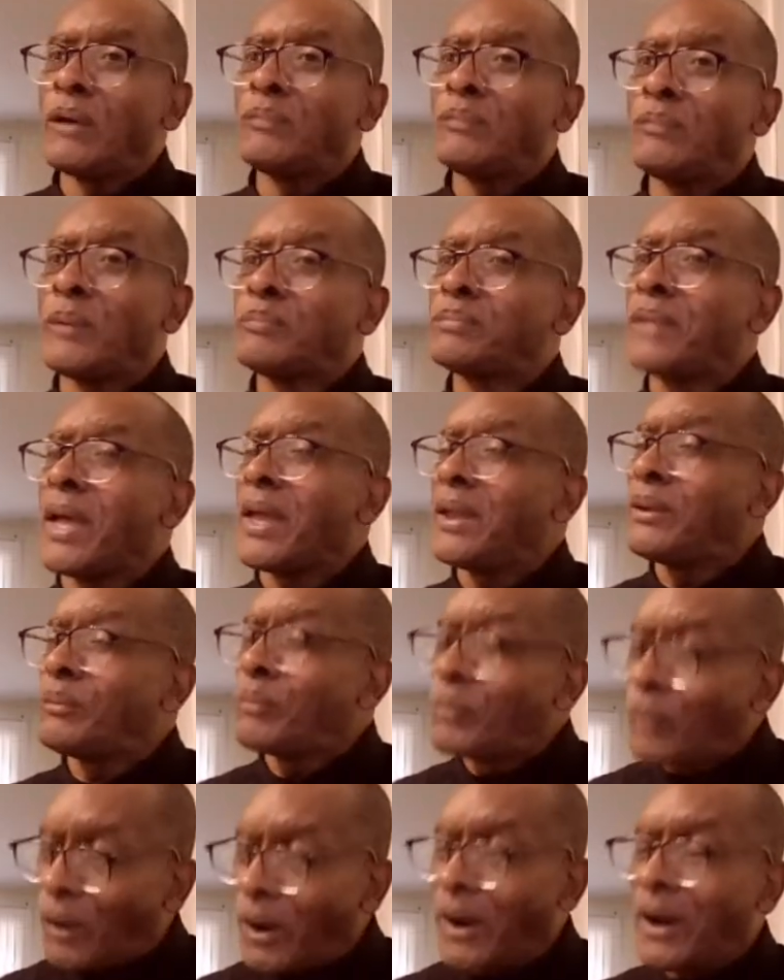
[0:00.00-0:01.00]
He's been in
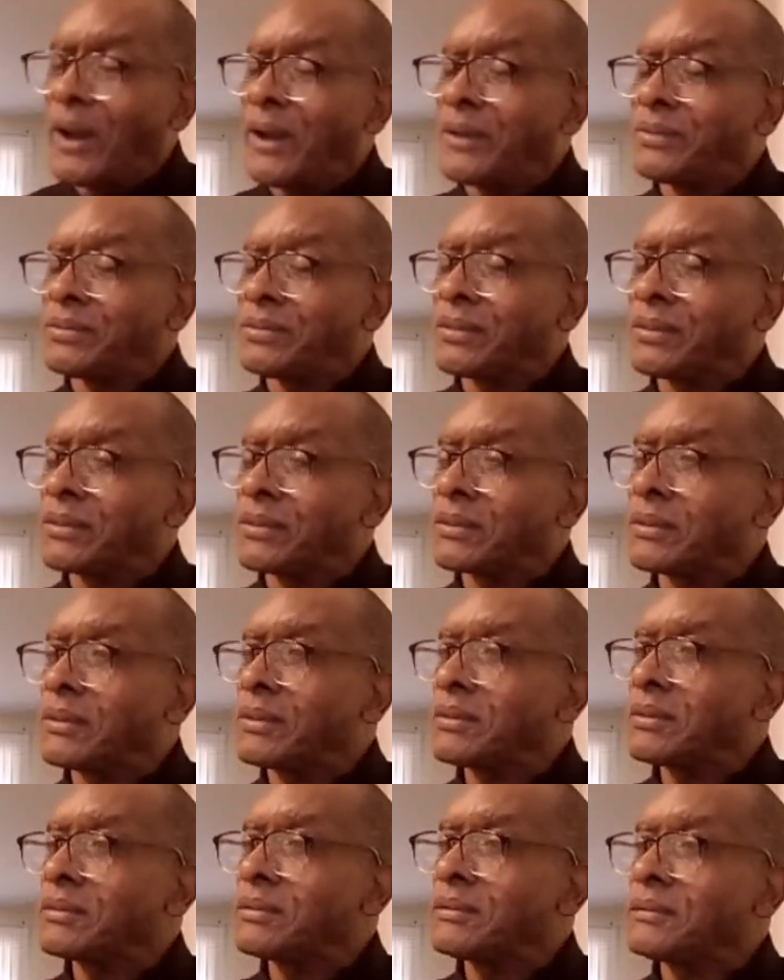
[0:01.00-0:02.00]
the Word from
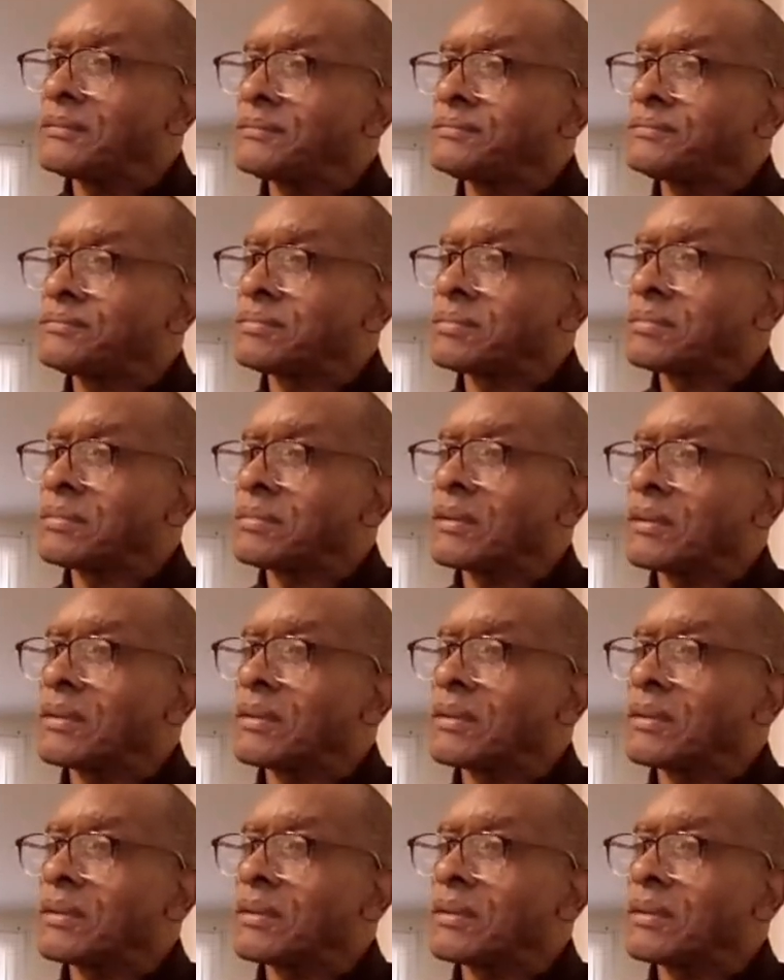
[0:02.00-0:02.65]
day one.